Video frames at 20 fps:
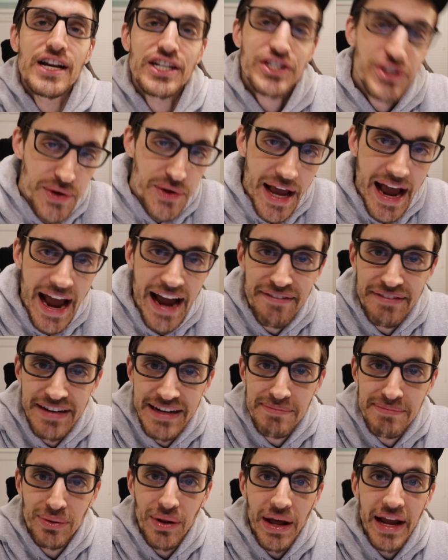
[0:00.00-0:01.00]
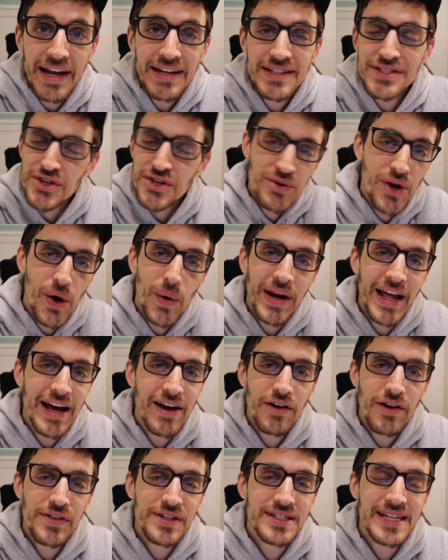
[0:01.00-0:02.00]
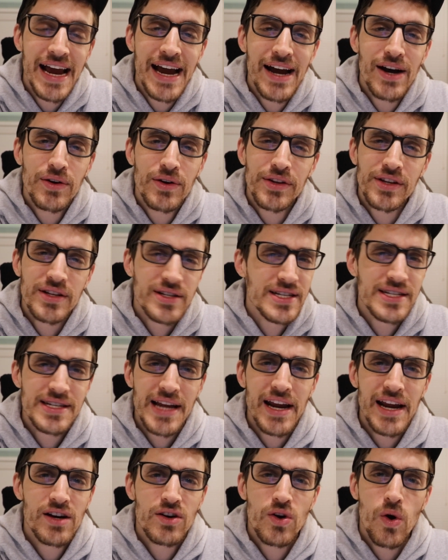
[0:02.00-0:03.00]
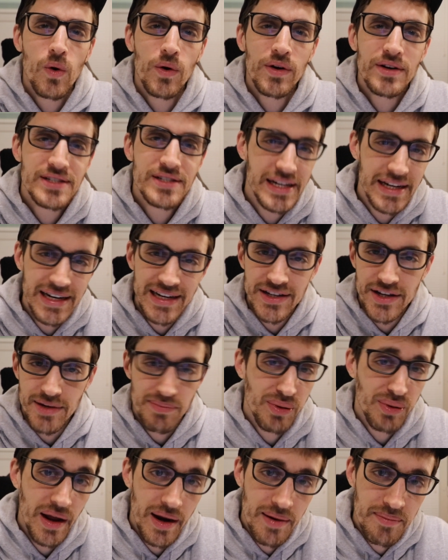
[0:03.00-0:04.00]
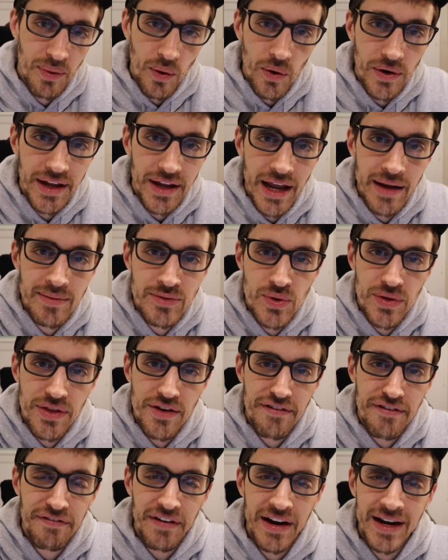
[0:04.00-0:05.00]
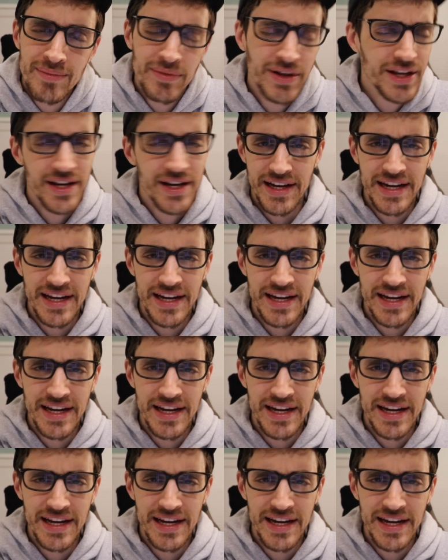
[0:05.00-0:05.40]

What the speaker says: Do you have any plans? You going out on the town? You staying quarantined? You playing board games with your family?